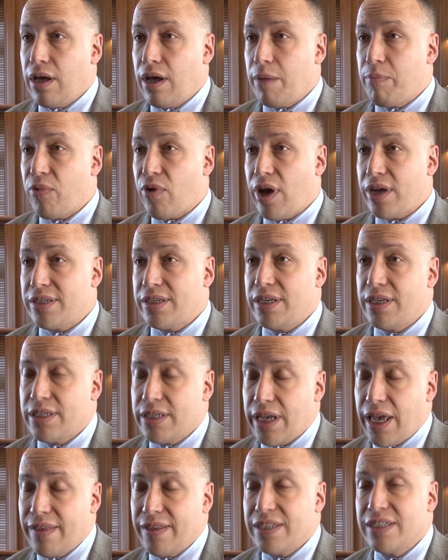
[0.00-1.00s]
uh,
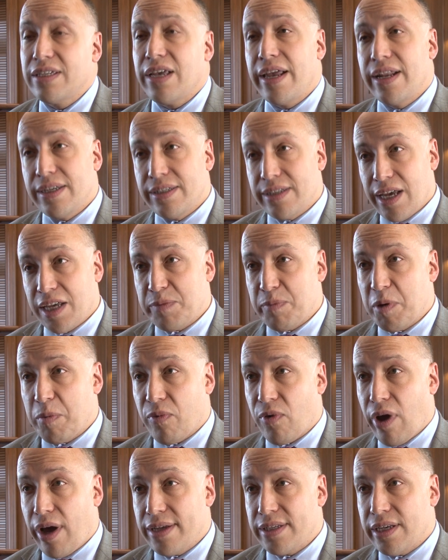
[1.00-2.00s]
process and the site assessment
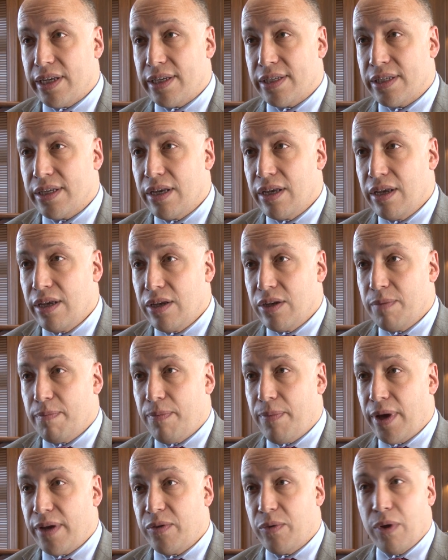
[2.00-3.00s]
process
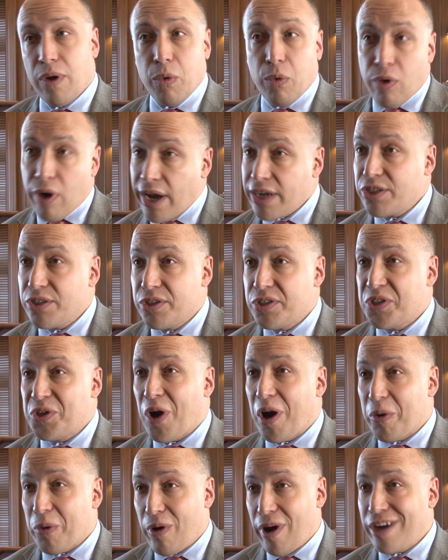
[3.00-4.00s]
but uh, we're anxious to
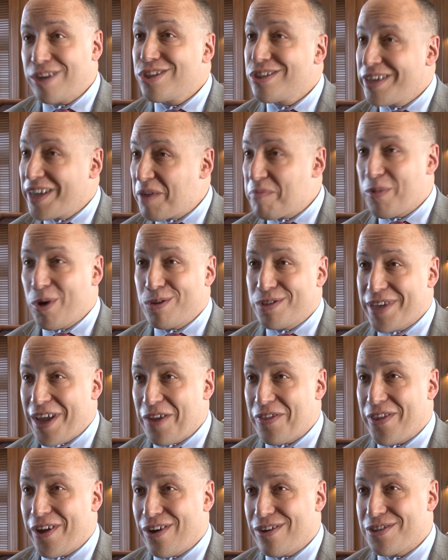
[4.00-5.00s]
start. We're anxious to get boats
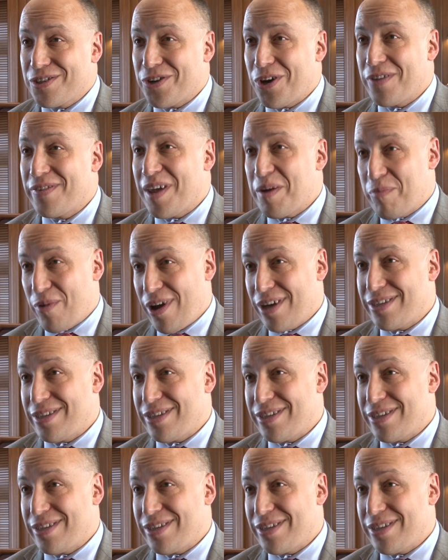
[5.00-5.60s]
out there and start that